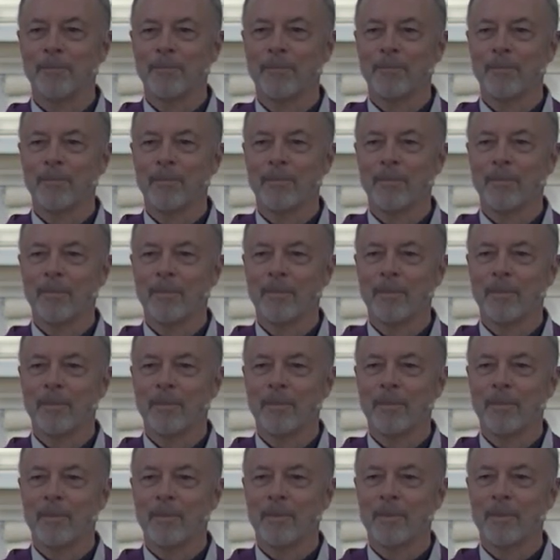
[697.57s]

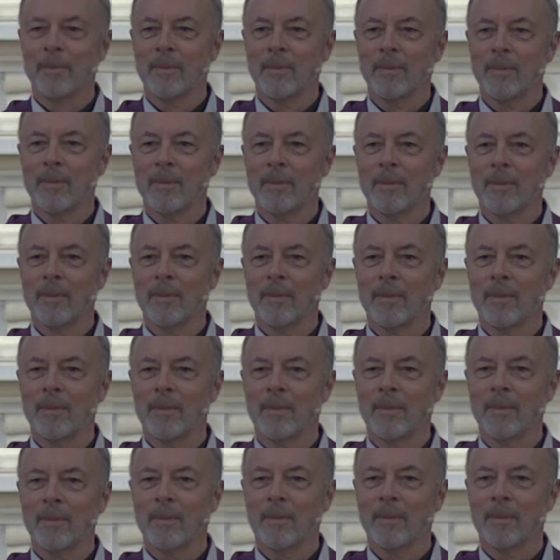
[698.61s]

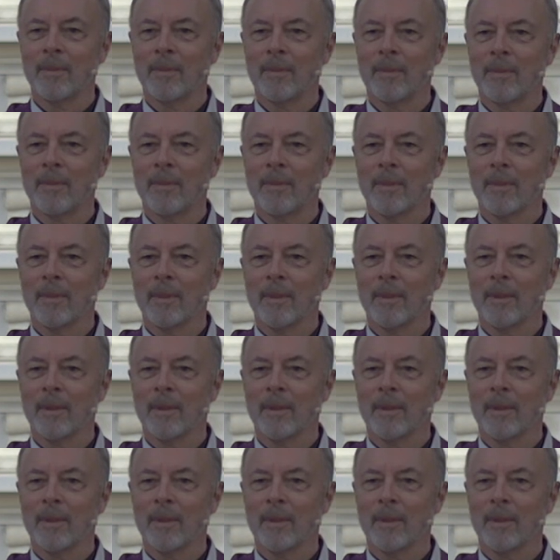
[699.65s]
(no one is talking)